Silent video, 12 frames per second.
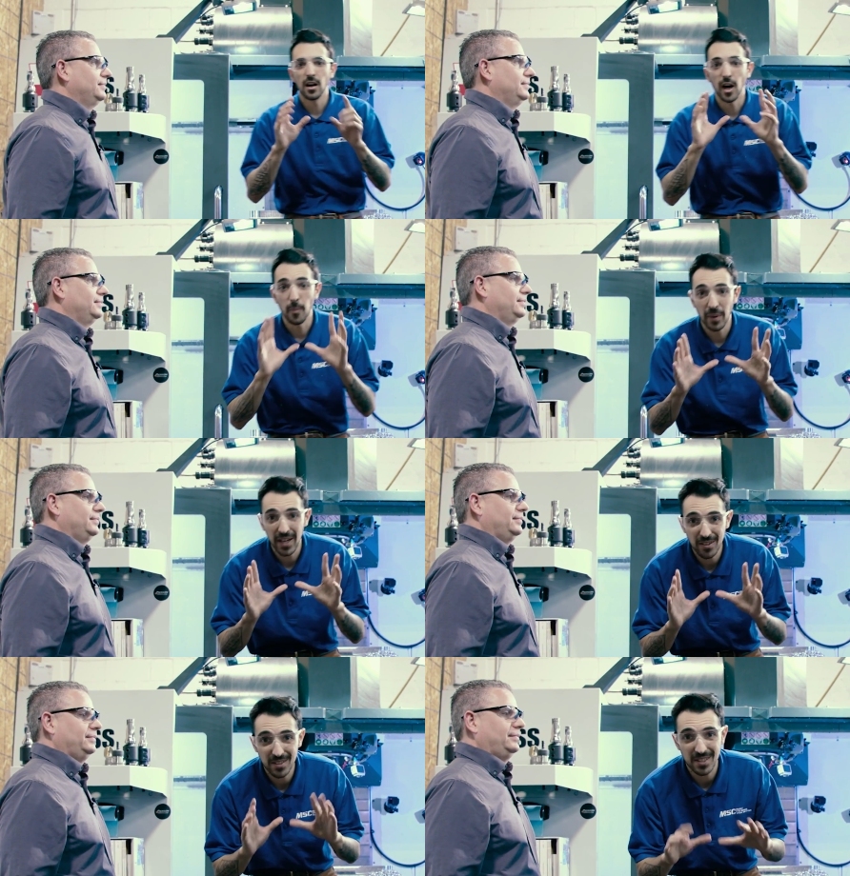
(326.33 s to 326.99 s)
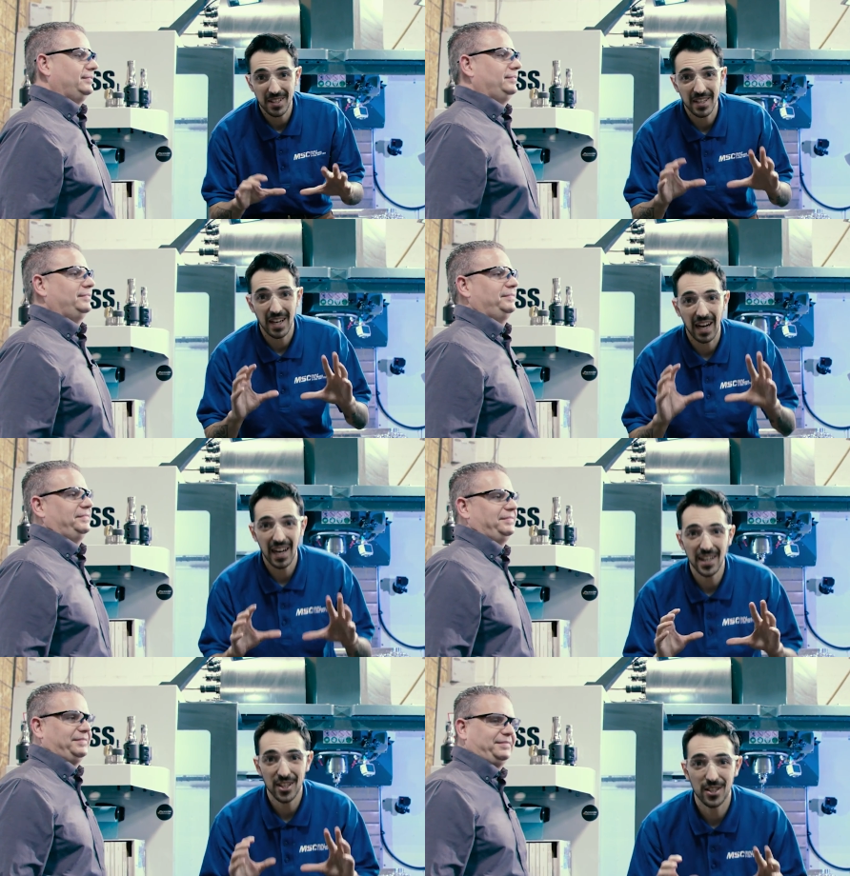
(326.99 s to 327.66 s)
Speaker 1: Apparently,
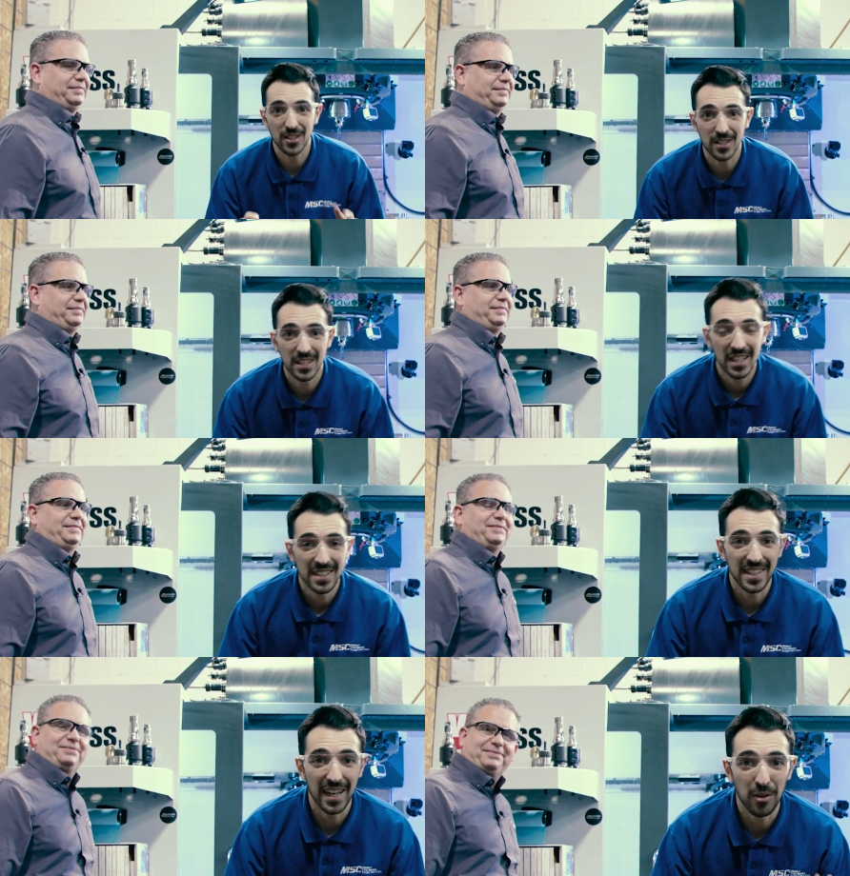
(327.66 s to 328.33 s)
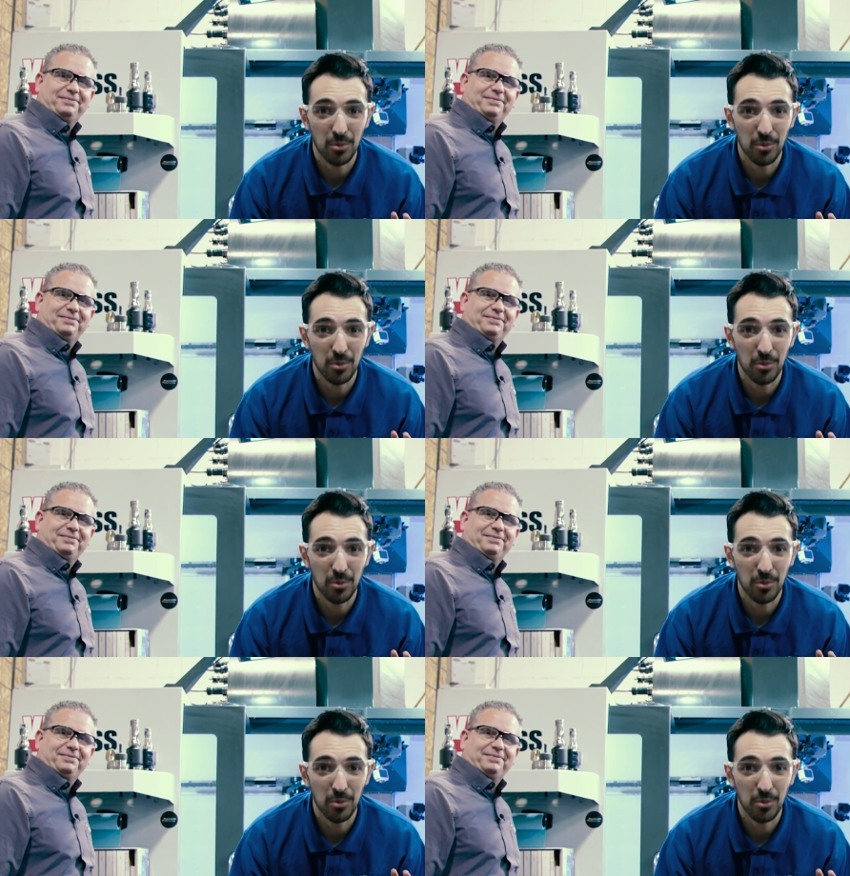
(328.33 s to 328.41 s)
I heard that